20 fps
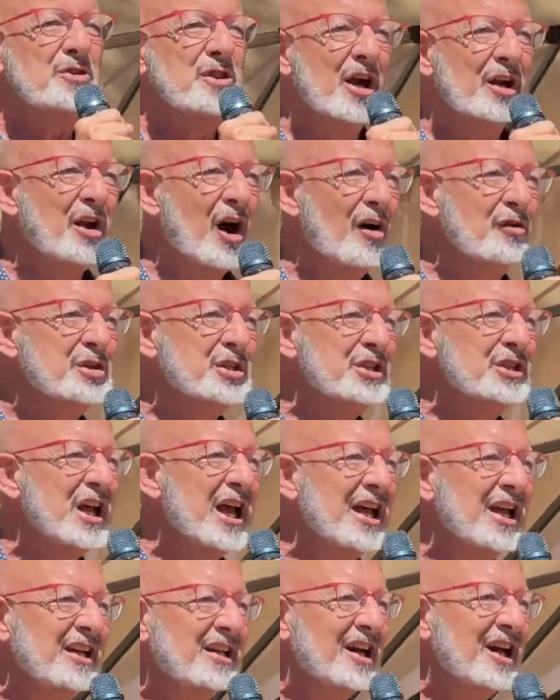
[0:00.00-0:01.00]

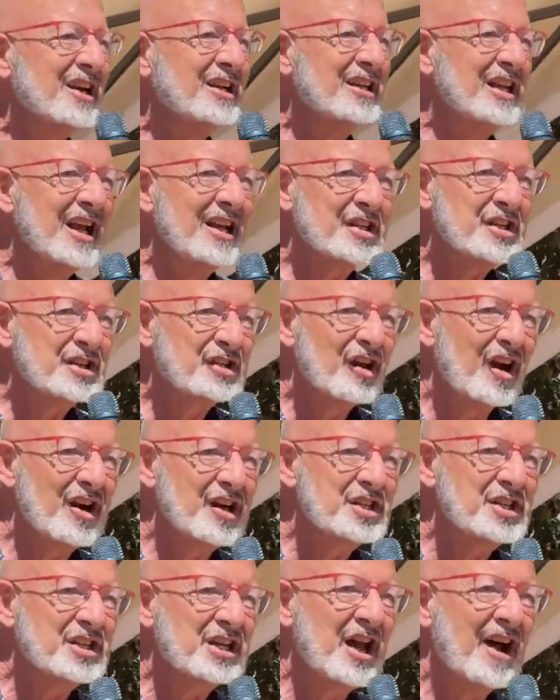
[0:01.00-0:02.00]
negotiate against
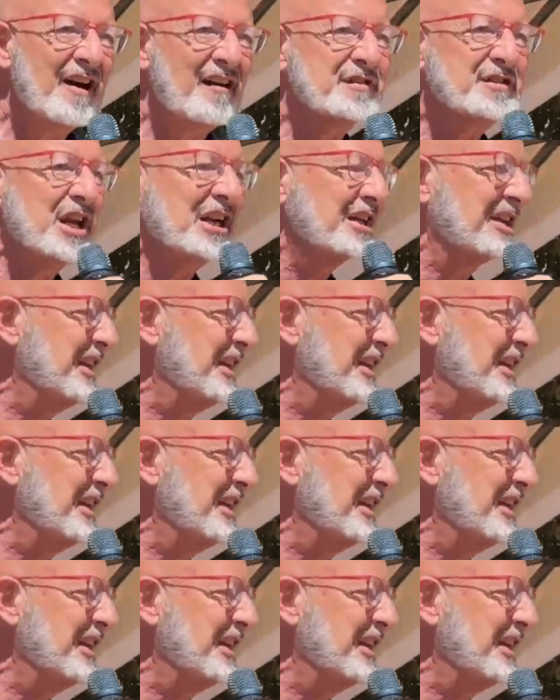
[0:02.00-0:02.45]
ourselves and